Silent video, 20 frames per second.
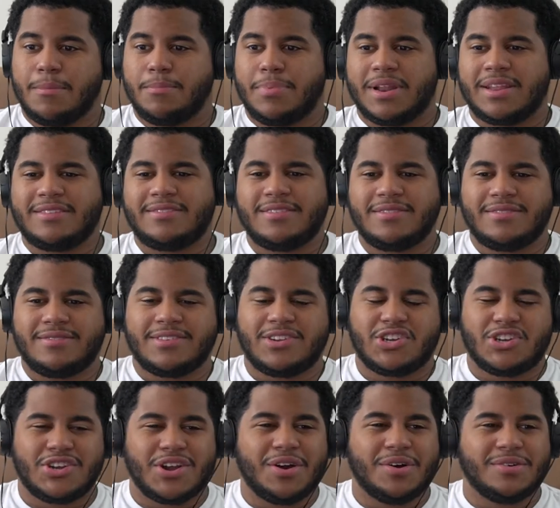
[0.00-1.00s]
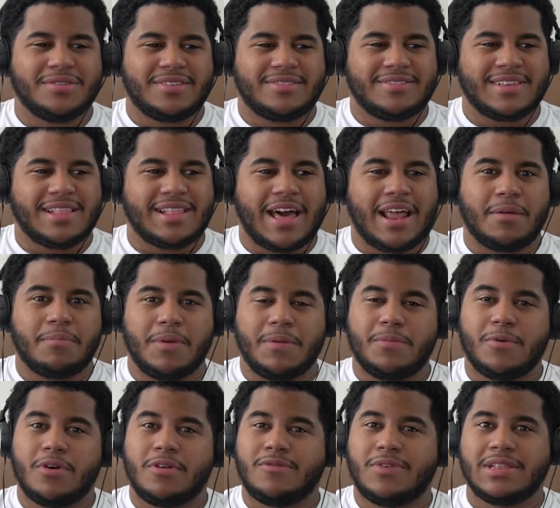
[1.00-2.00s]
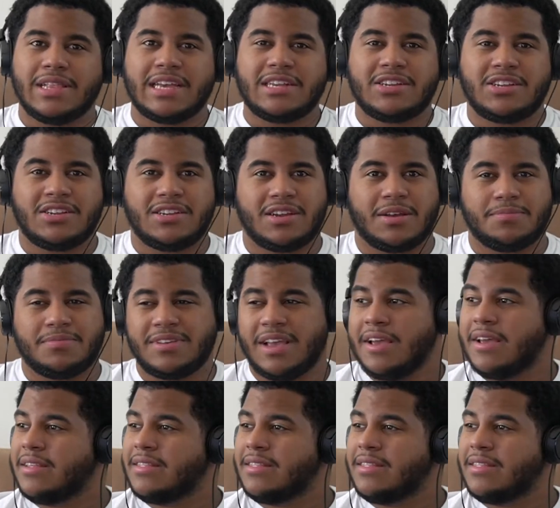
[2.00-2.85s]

but it just shows there's a lot of people in relationships